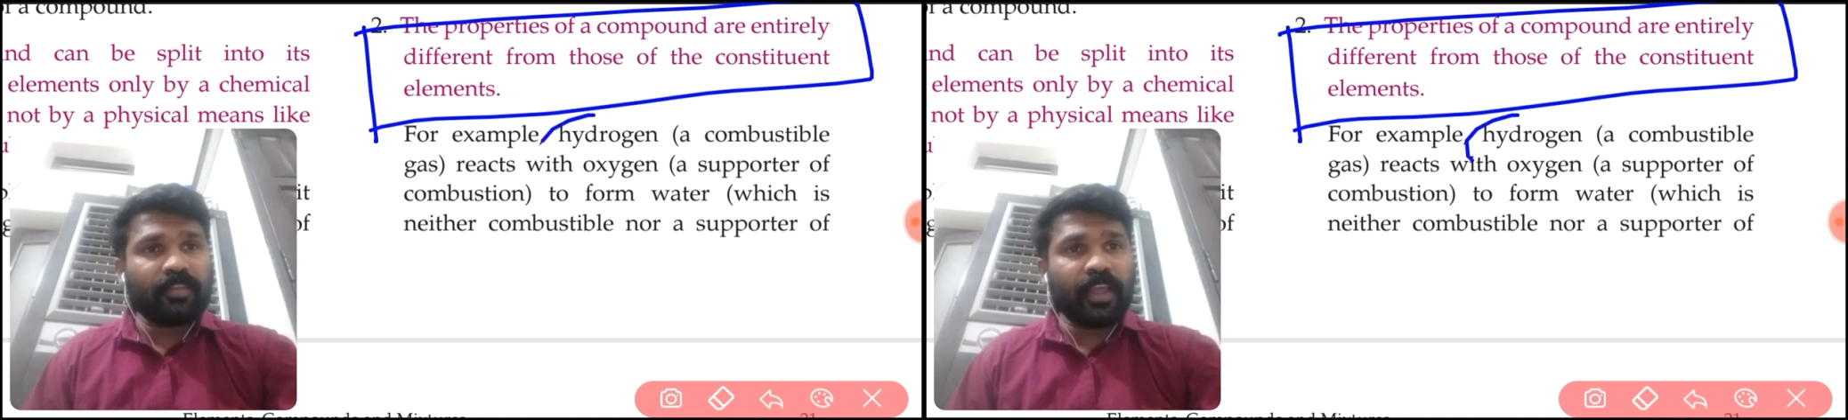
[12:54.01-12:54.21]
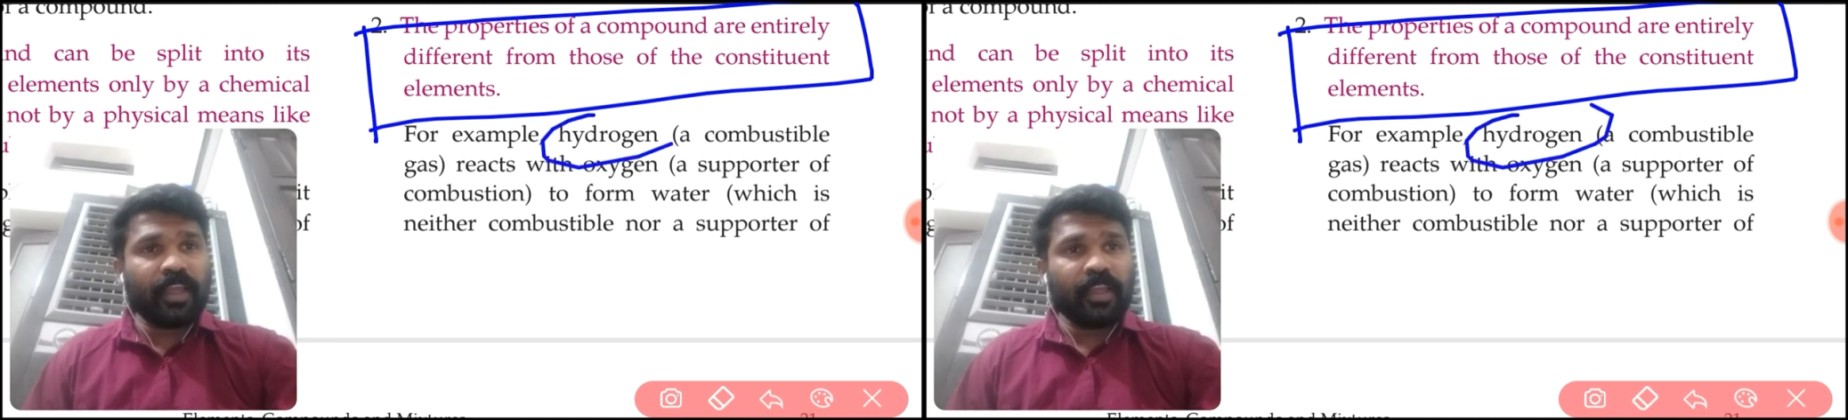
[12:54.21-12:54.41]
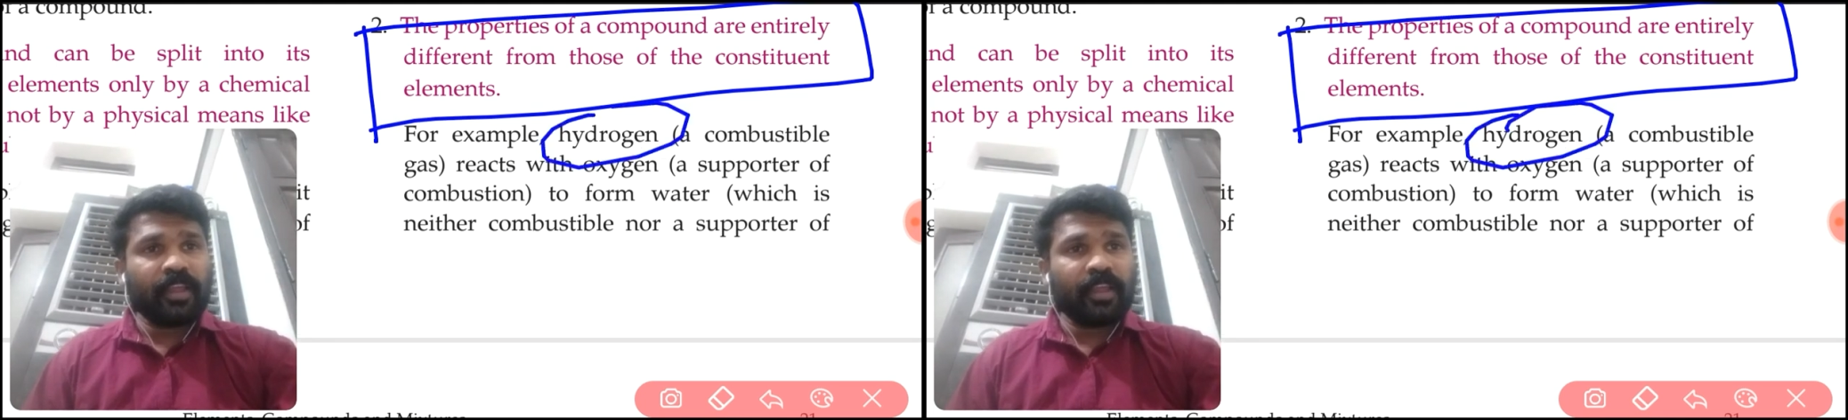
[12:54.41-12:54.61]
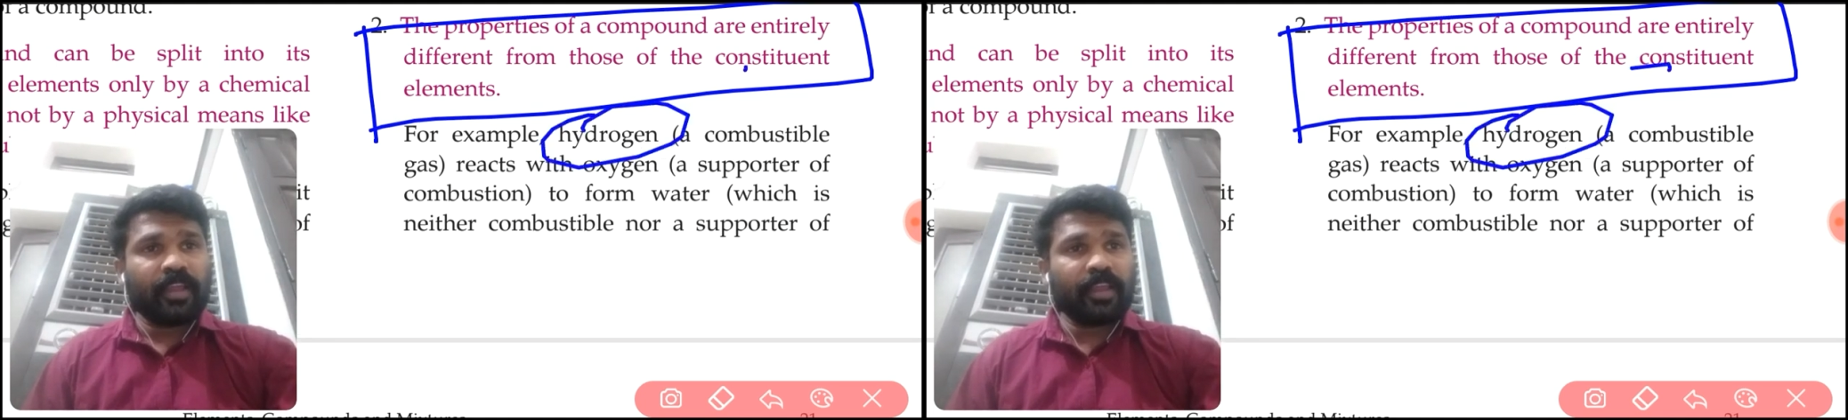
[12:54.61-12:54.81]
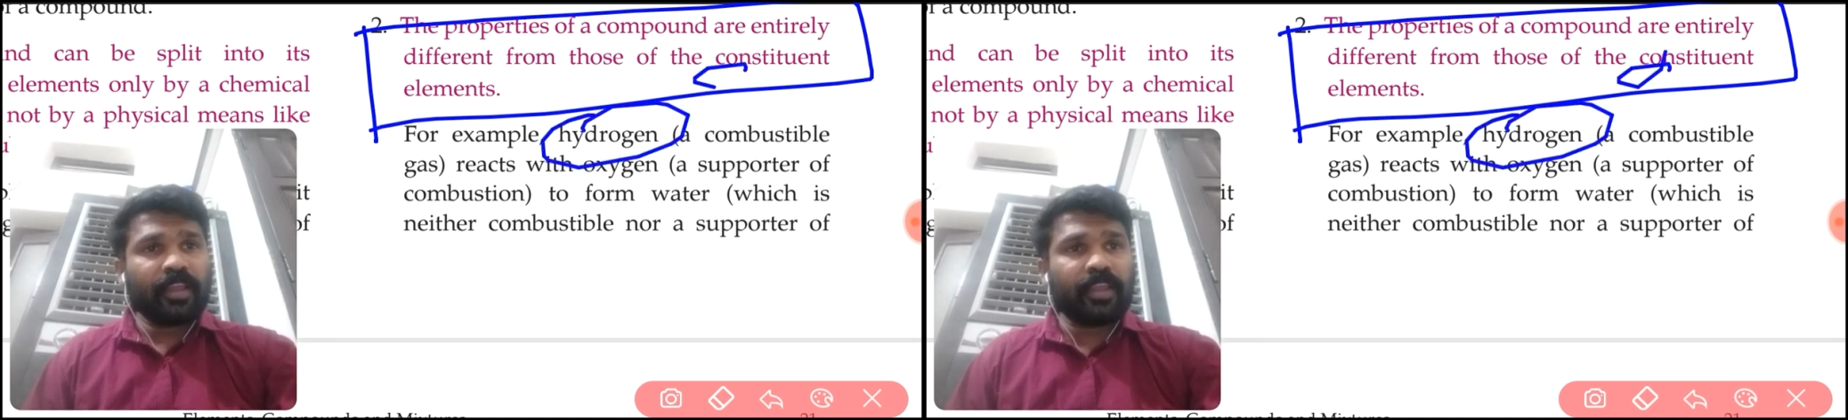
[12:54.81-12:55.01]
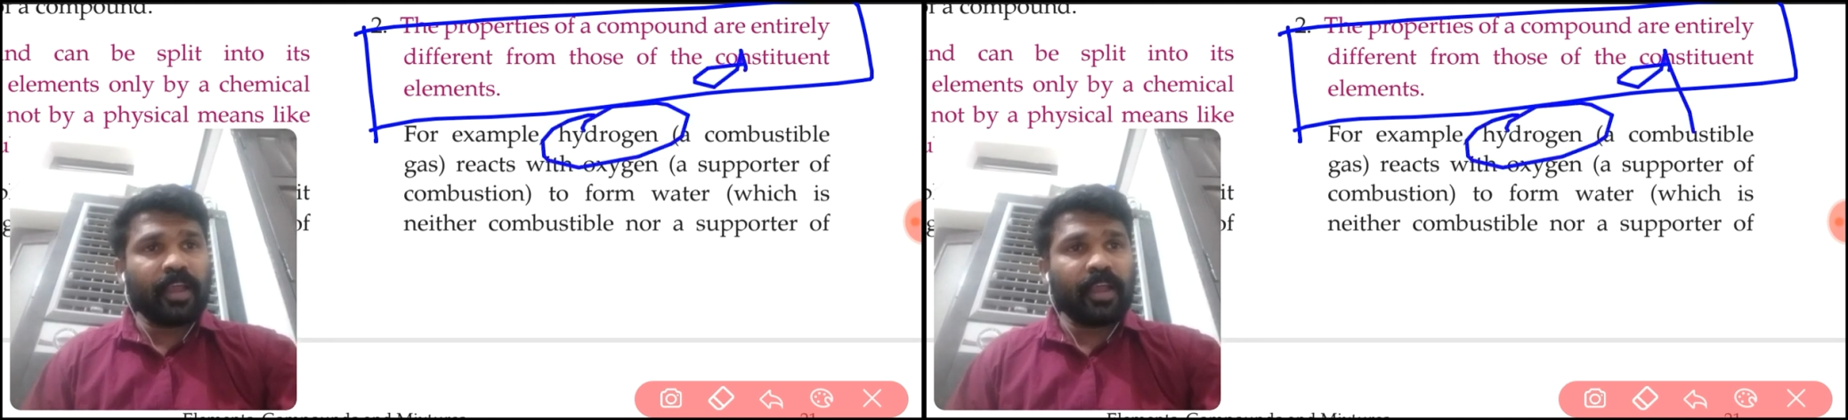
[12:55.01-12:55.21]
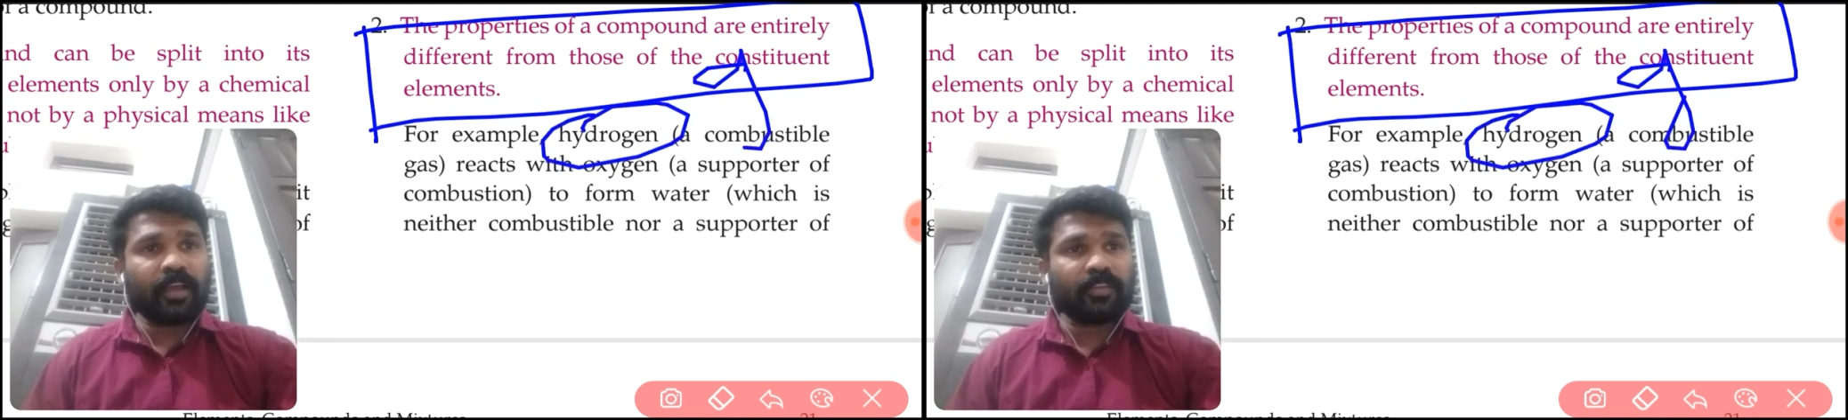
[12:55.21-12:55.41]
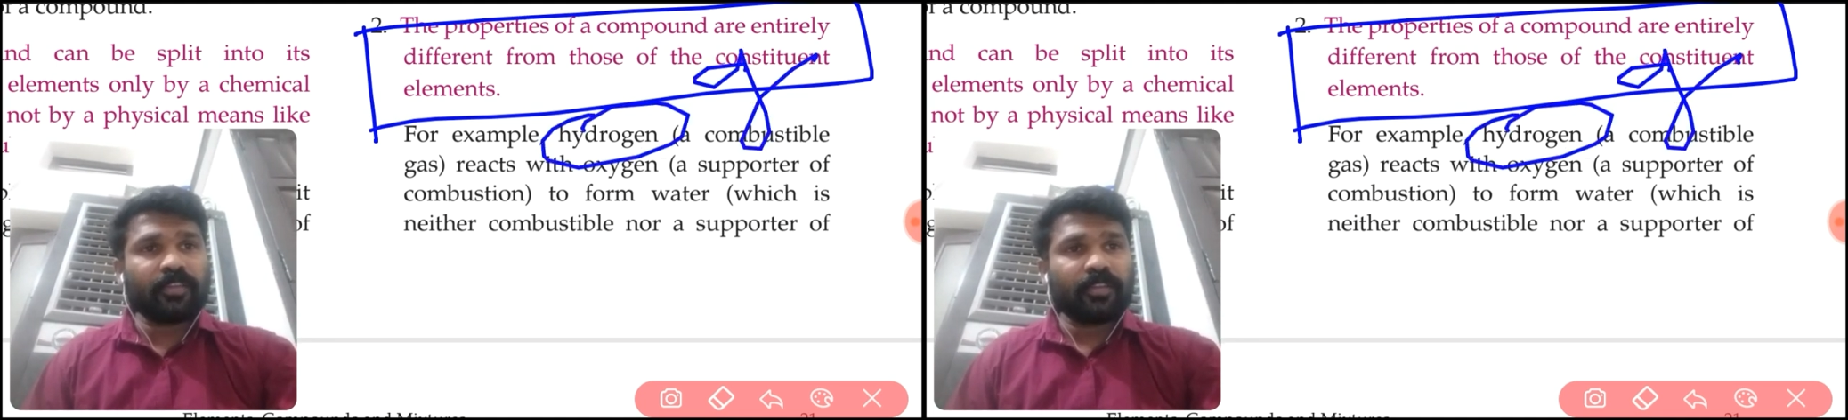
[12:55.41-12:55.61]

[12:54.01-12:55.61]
a gas